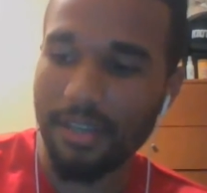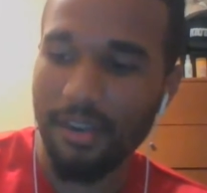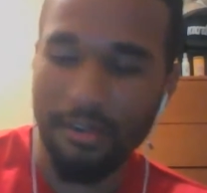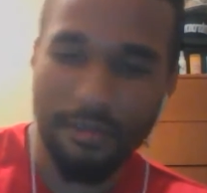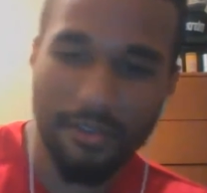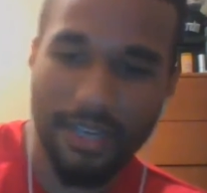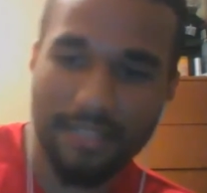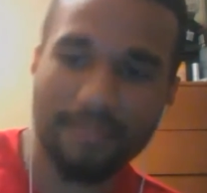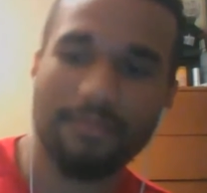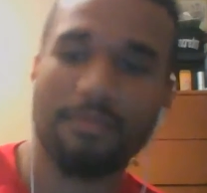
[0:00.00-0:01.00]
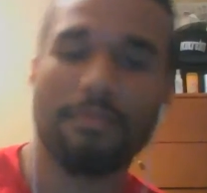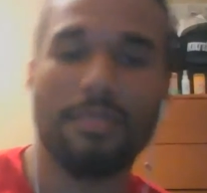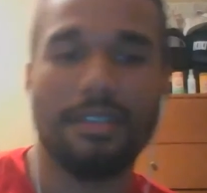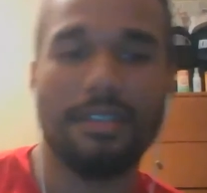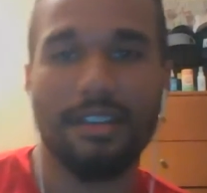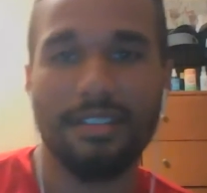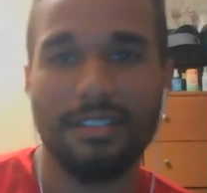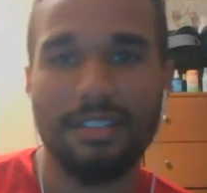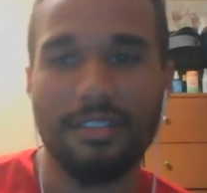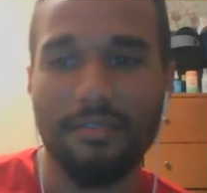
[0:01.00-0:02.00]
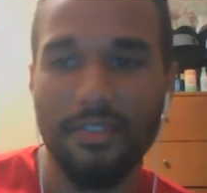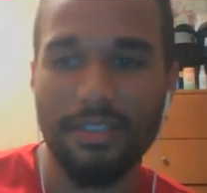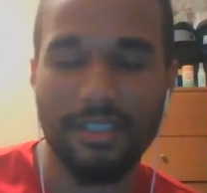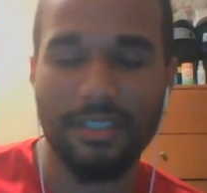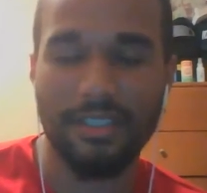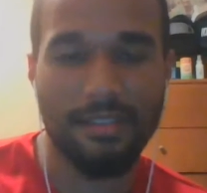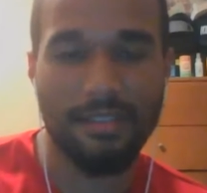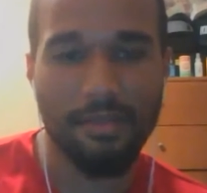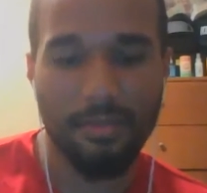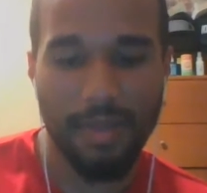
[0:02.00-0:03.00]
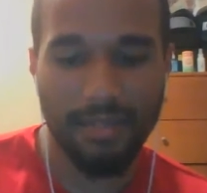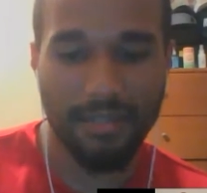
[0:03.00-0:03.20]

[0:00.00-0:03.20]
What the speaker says: I don't know if you guys have been seeing the footage that's come out over the past